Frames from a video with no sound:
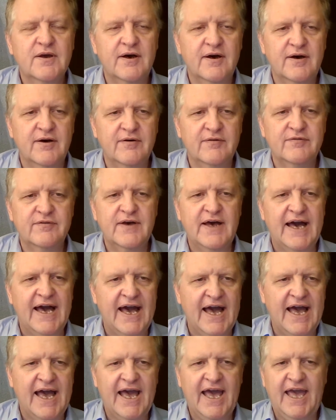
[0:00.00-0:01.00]
of
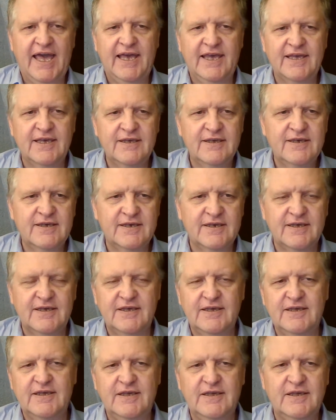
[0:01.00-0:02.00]
I,
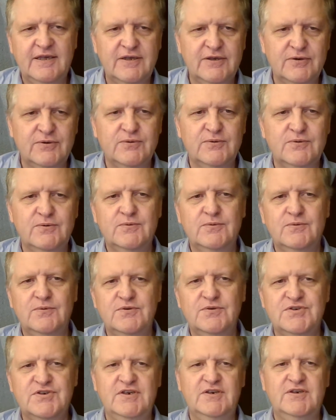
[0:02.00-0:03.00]
he, you,
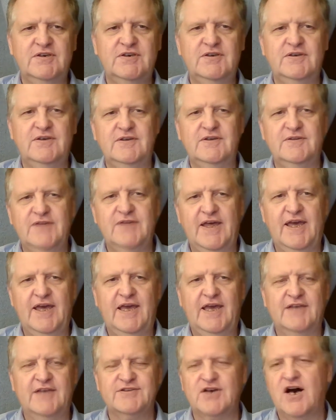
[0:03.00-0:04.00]
she,
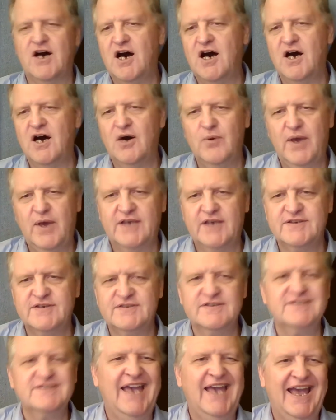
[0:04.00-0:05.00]
they. It's
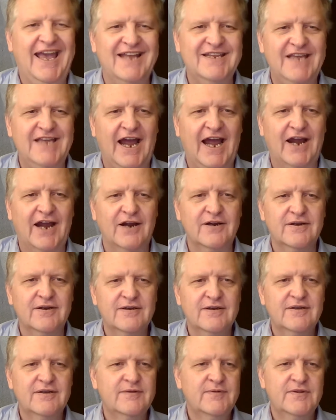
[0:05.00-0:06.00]
always just add the R.
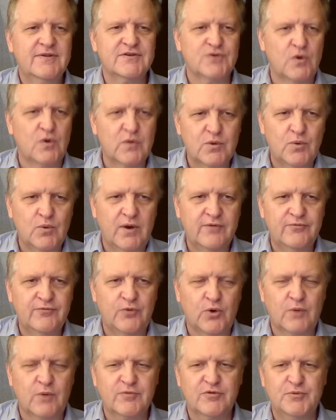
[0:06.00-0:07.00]
There's only one
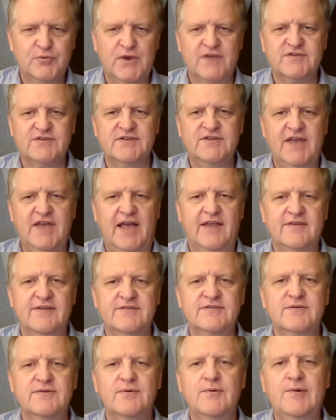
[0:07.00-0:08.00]
form for present
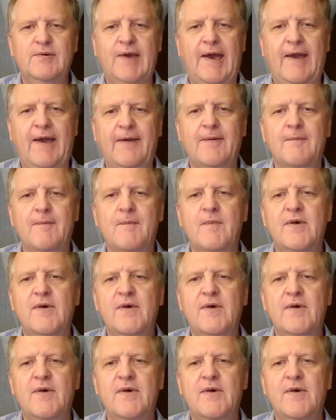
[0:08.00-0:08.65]
tense. Okay.